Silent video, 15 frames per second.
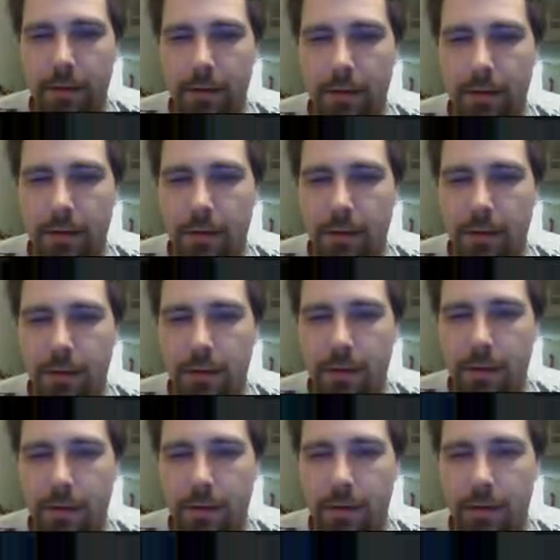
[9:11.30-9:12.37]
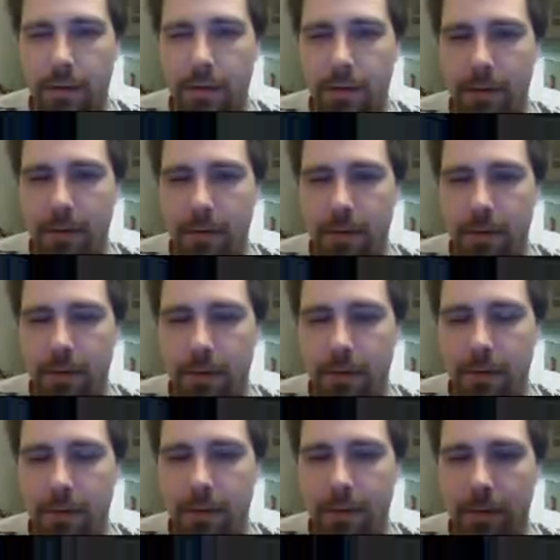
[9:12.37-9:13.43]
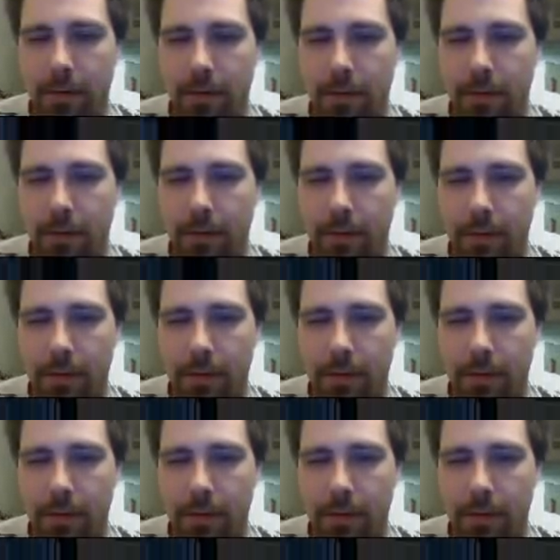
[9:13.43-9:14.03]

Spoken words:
(silence)